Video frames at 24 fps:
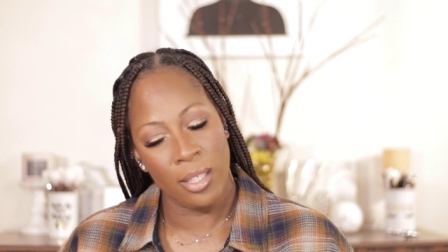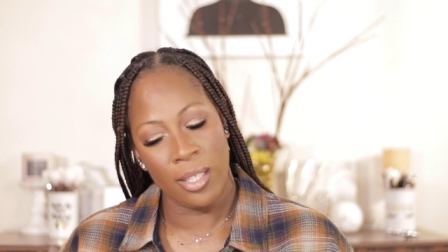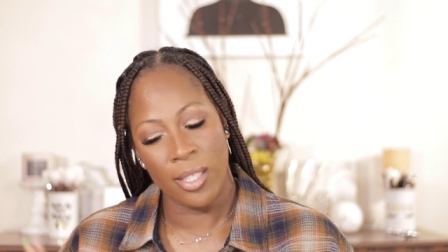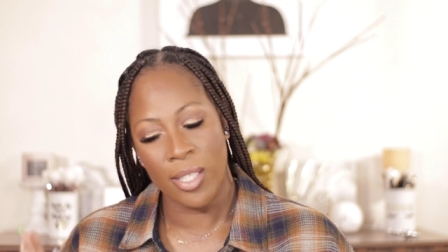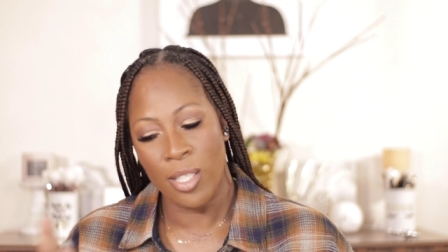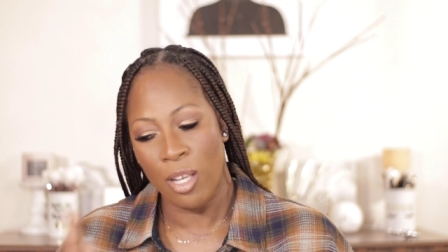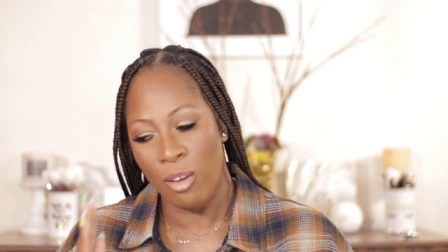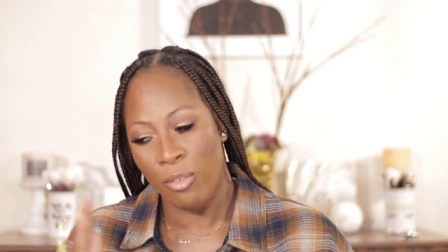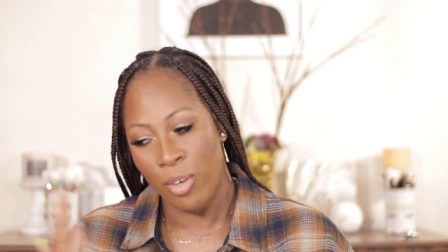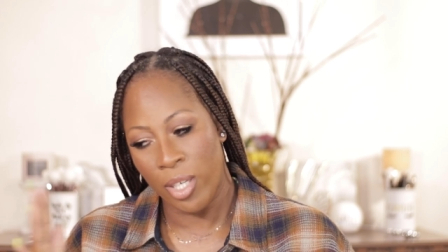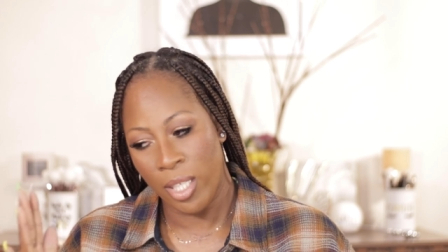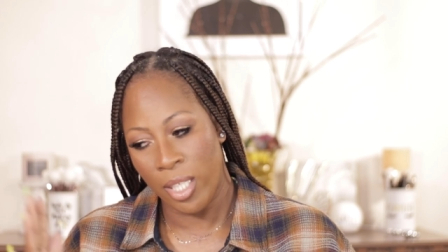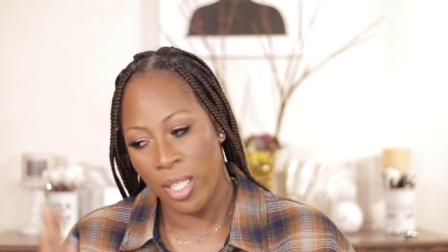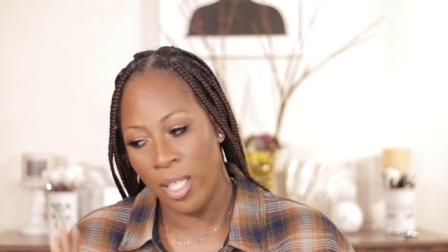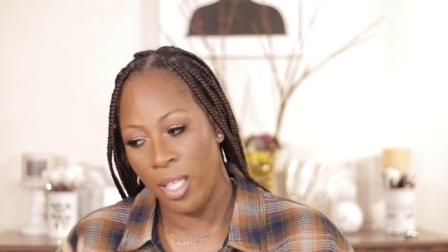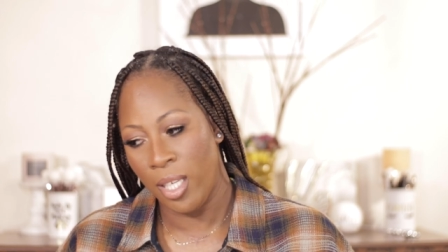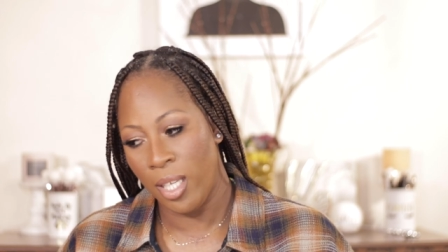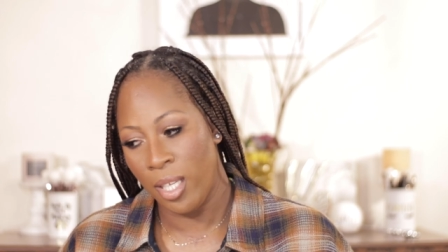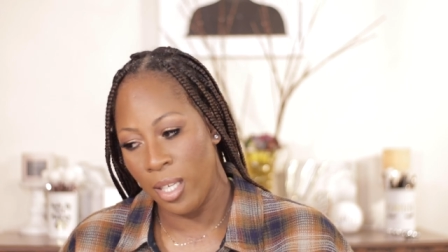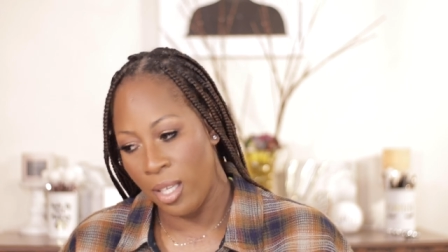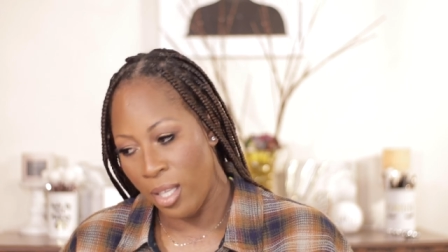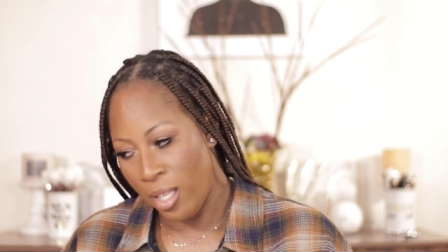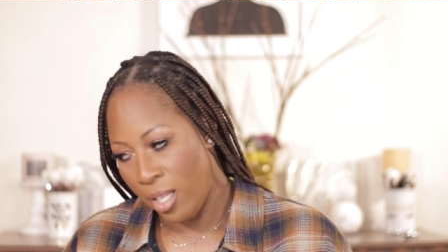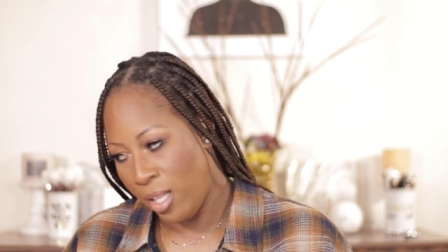It's already
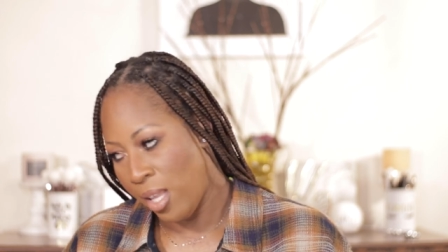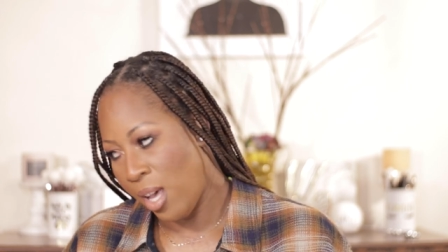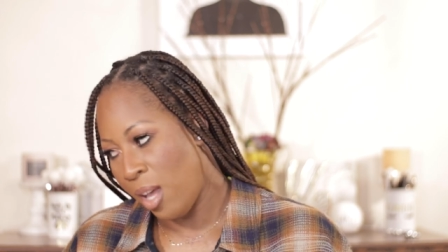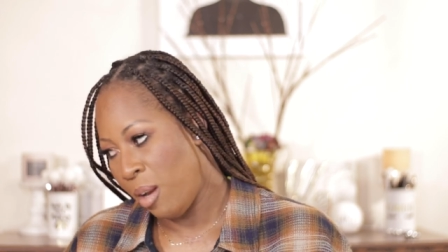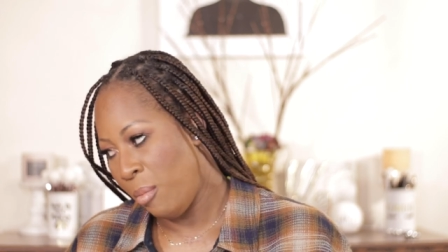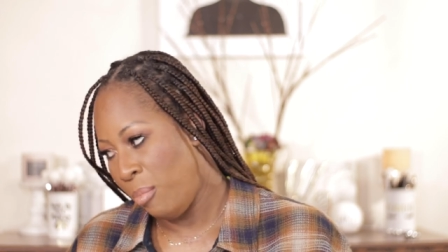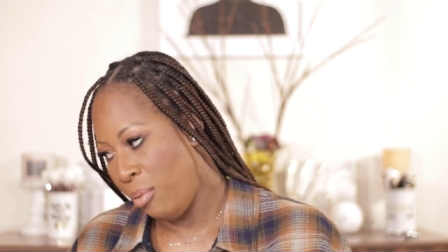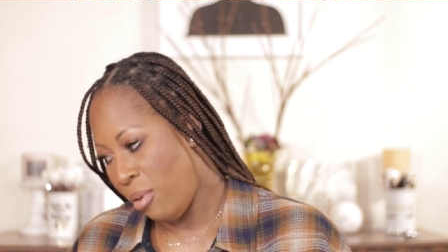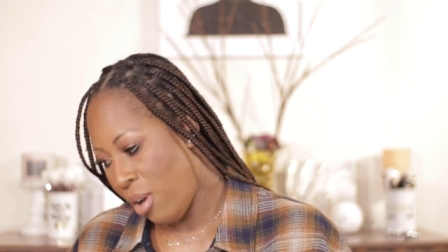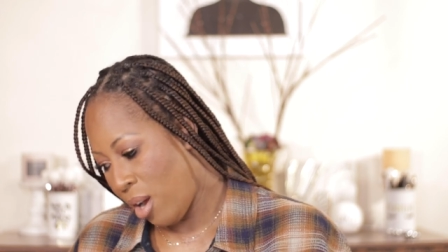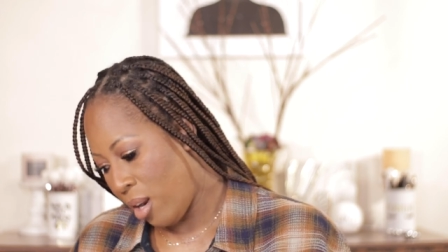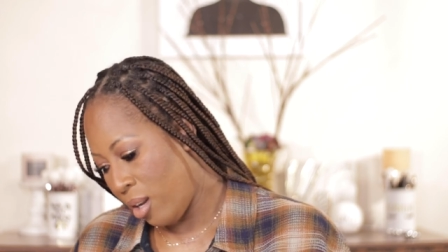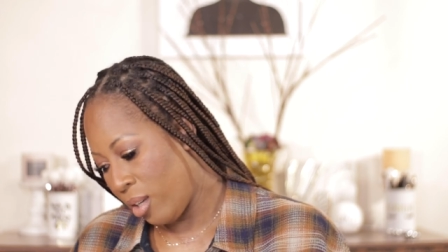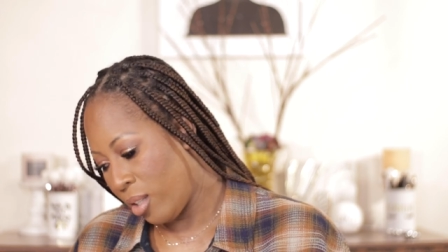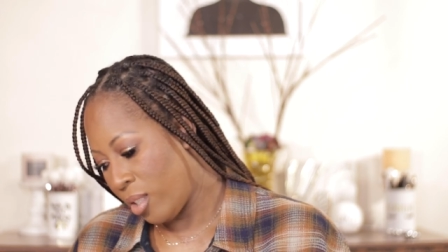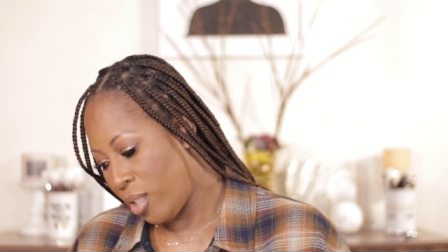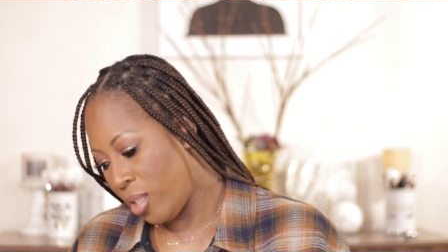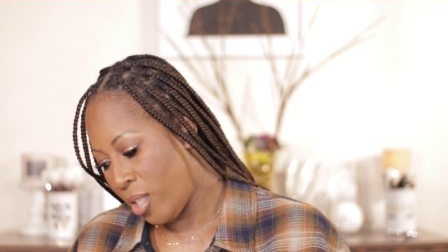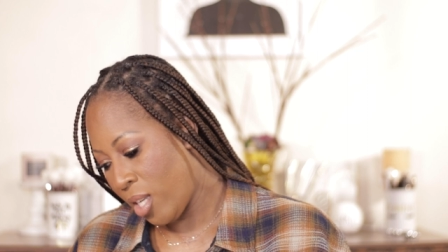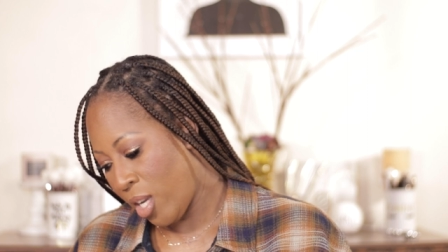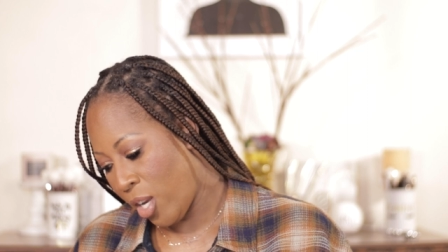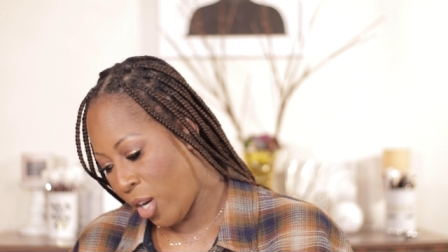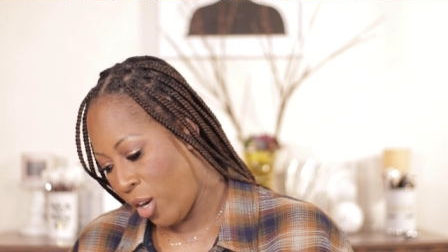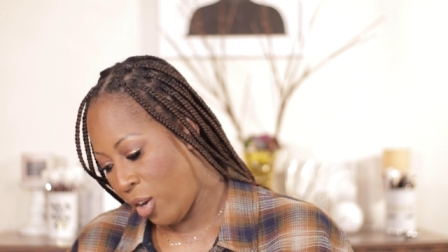a lot of
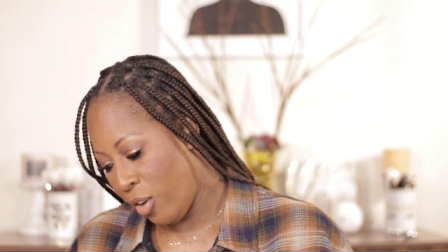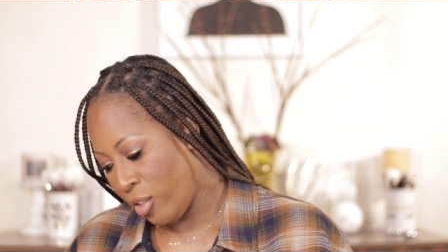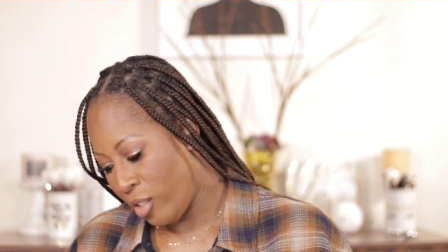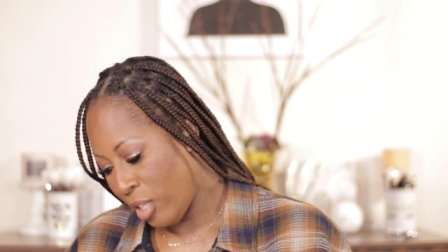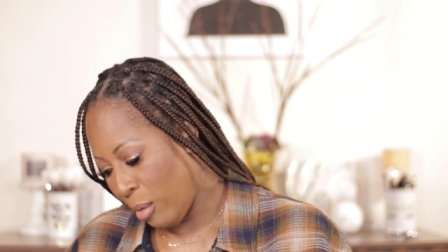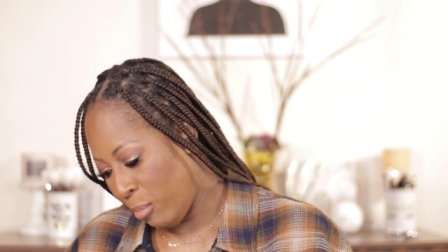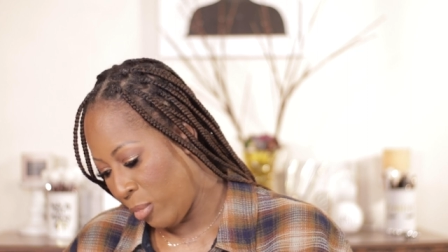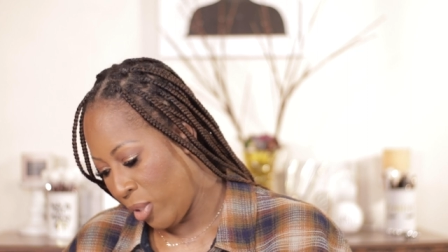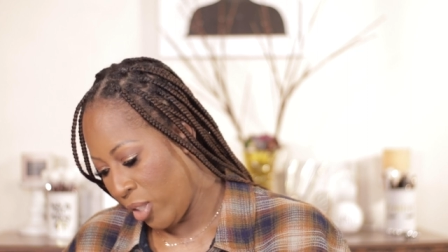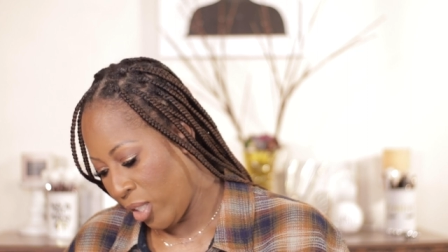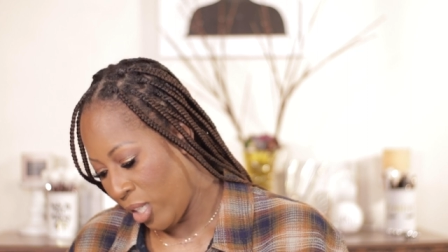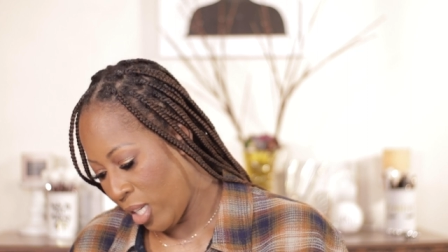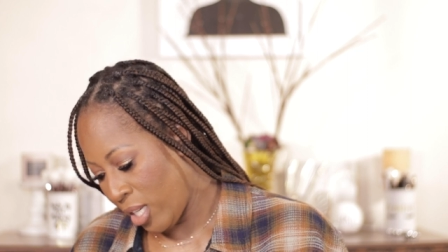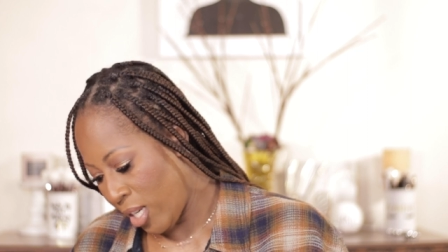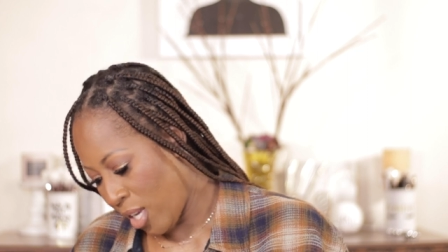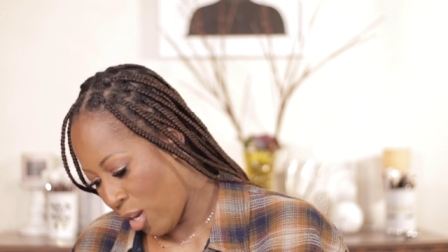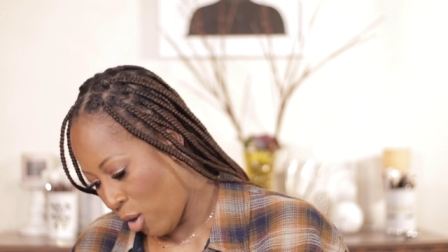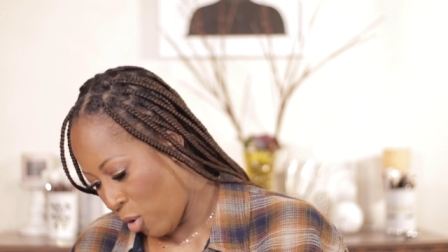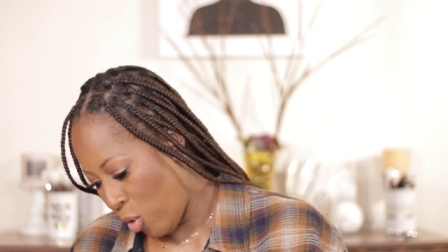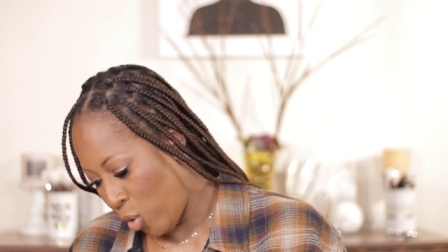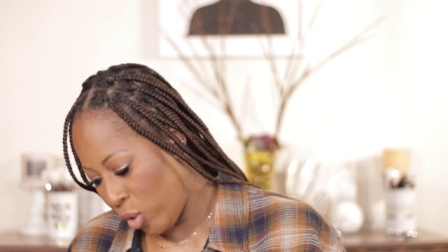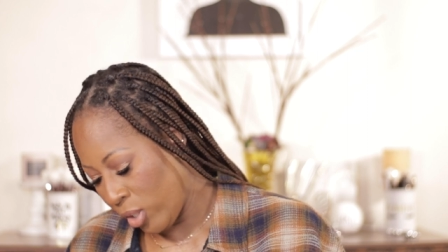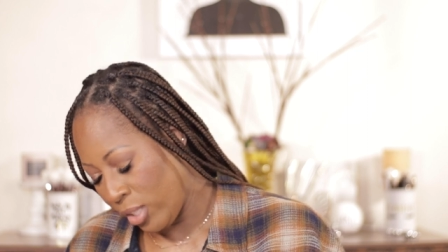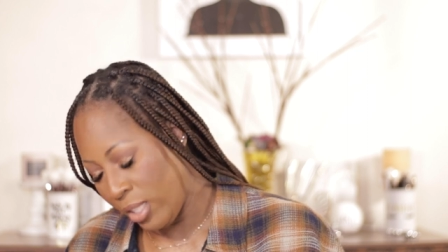products here as I'm looking
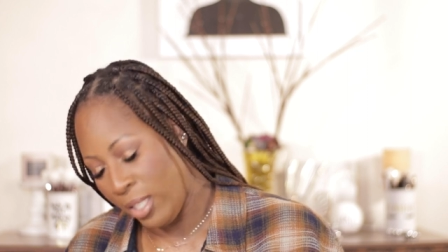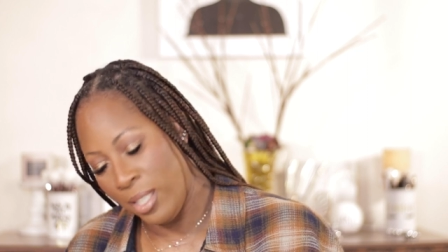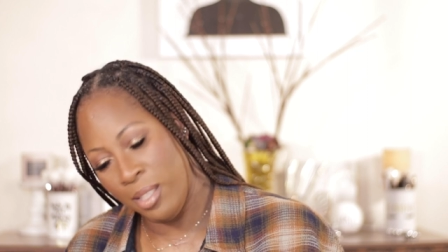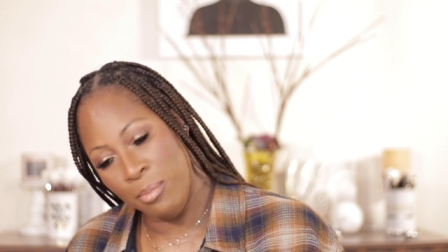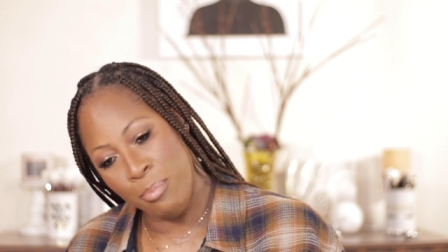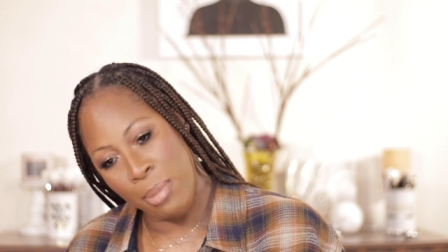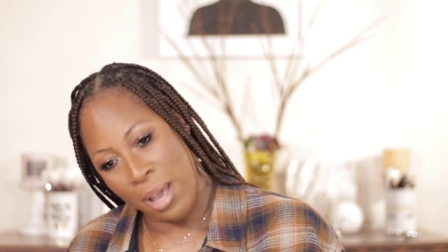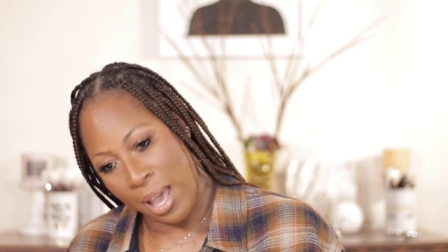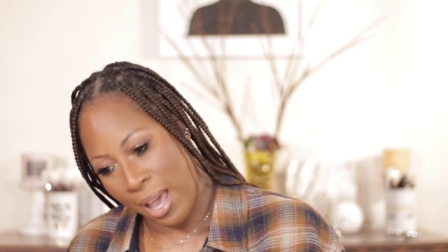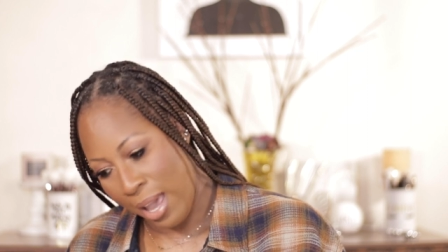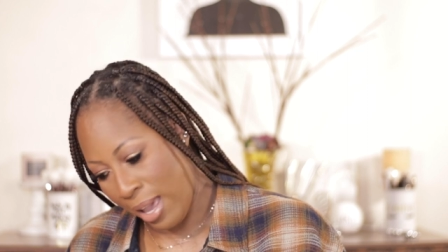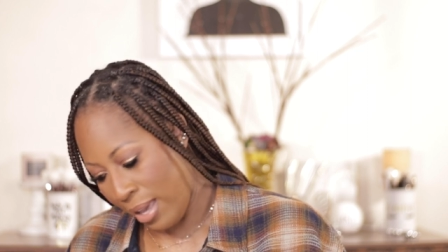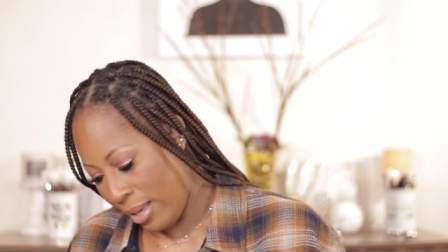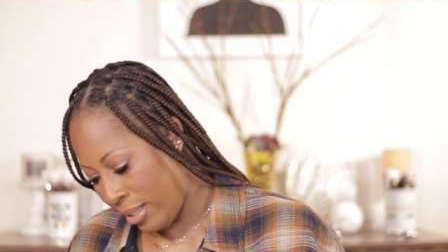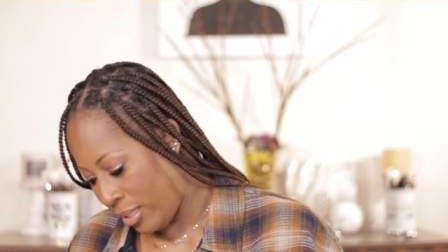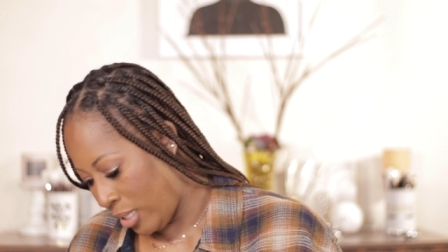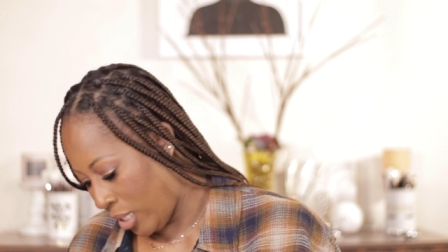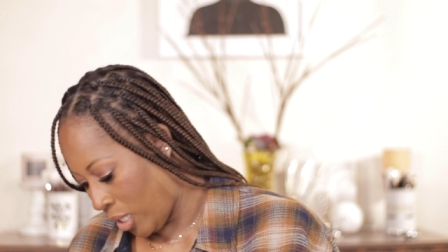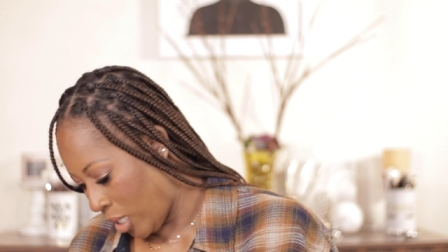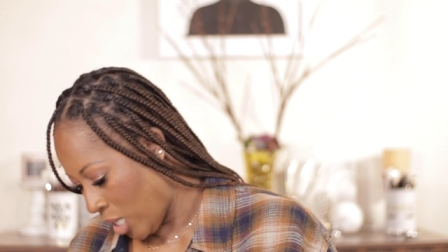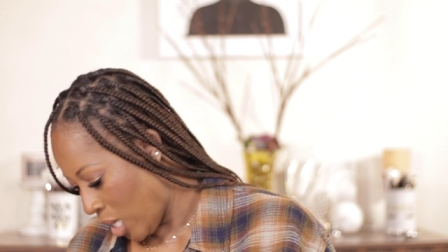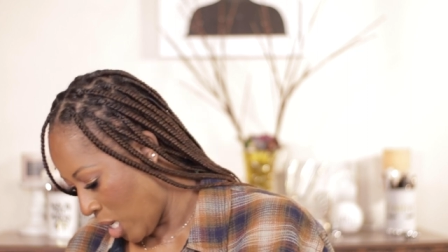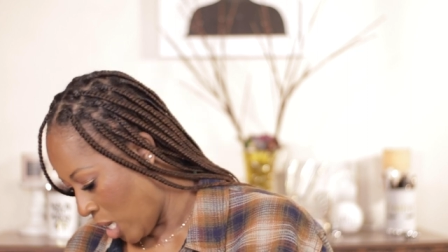at all these bags.